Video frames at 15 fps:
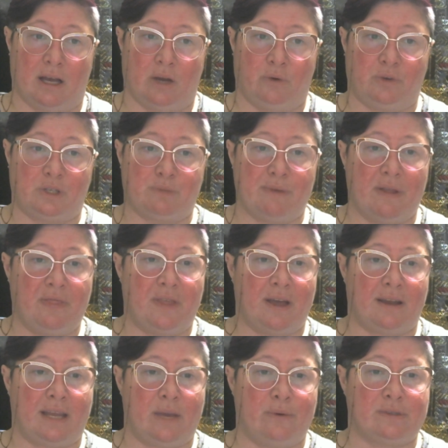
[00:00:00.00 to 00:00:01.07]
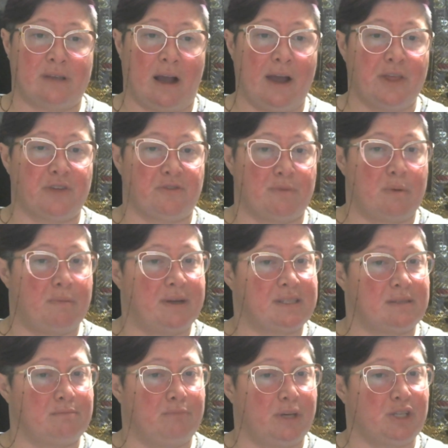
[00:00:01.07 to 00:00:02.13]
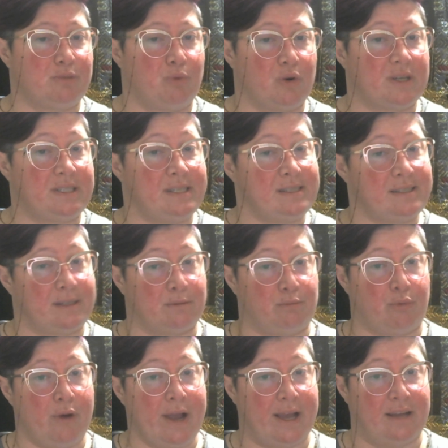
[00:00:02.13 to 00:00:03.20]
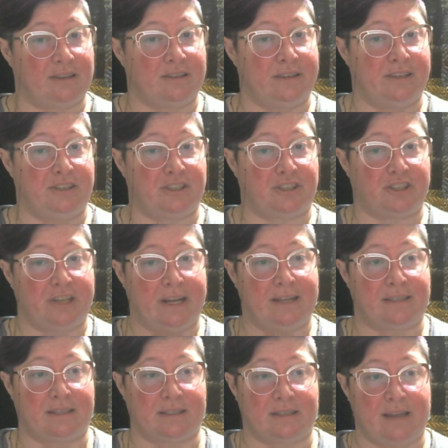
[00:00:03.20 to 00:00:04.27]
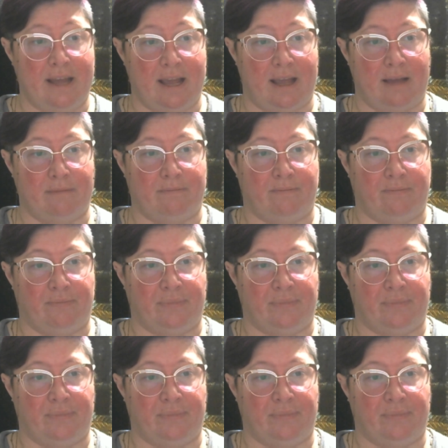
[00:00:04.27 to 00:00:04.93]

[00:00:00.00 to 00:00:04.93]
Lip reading: which meant that he was either from a much more distant branch and had just changed his name,